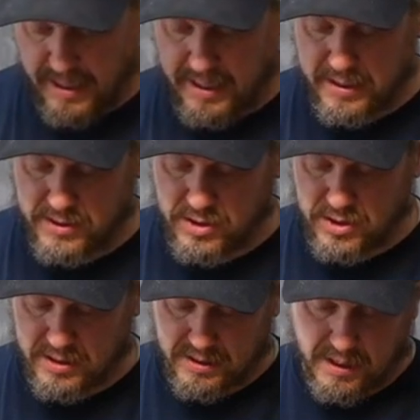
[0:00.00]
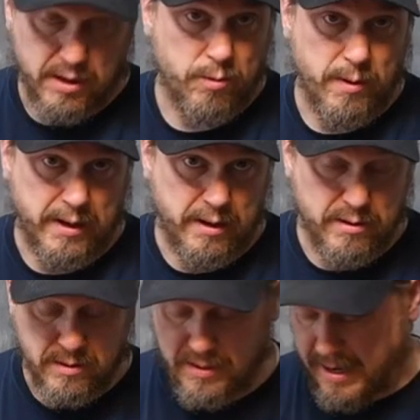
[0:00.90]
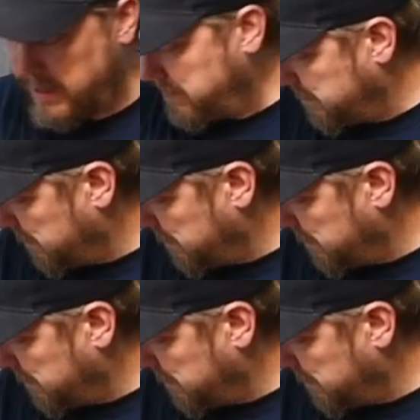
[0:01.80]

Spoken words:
is just get a regular die